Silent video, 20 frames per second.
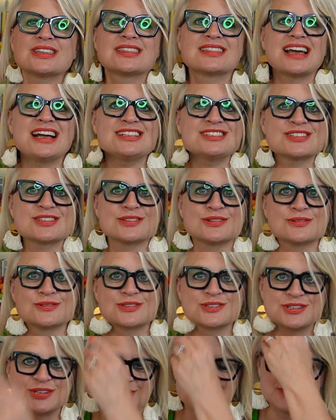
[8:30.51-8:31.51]
that's
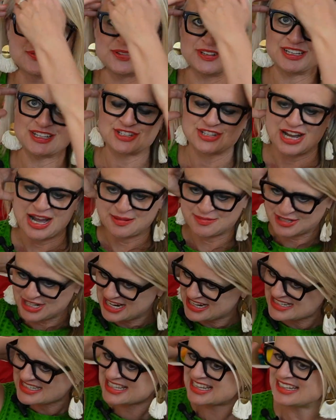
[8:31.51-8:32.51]
those 2 finished
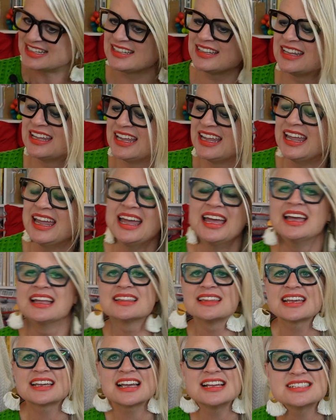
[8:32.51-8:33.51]
objects, and
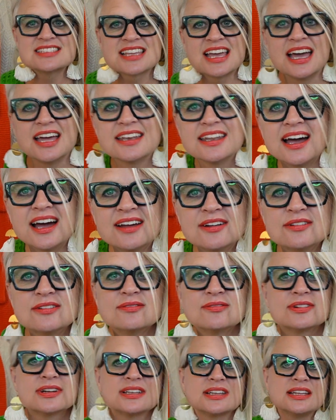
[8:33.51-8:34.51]
like I said, I
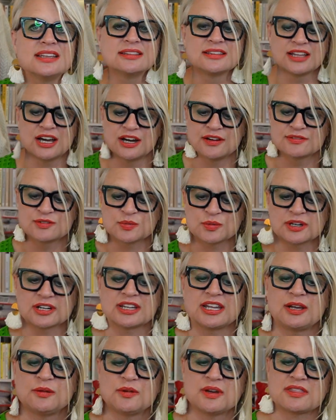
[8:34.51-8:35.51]
really loved
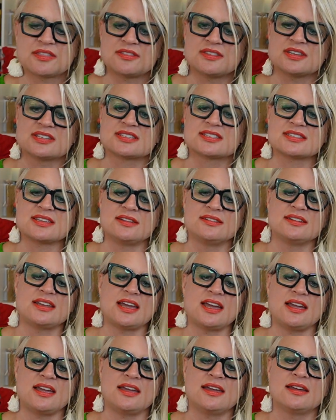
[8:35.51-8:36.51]
working with this
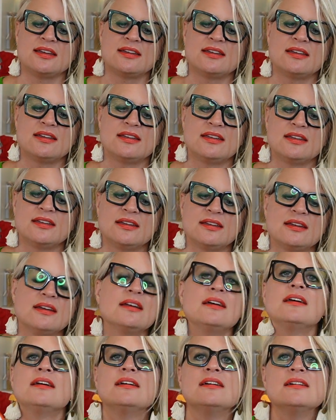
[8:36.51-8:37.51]
Sunday
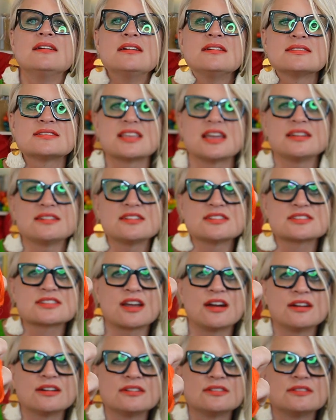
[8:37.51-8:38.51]
Sandnes
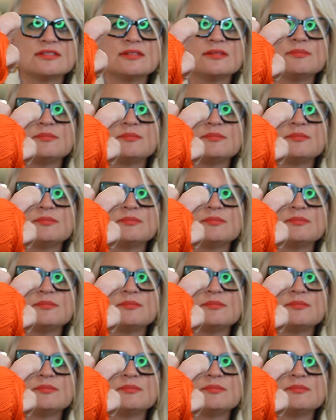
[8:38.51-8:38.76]
Garn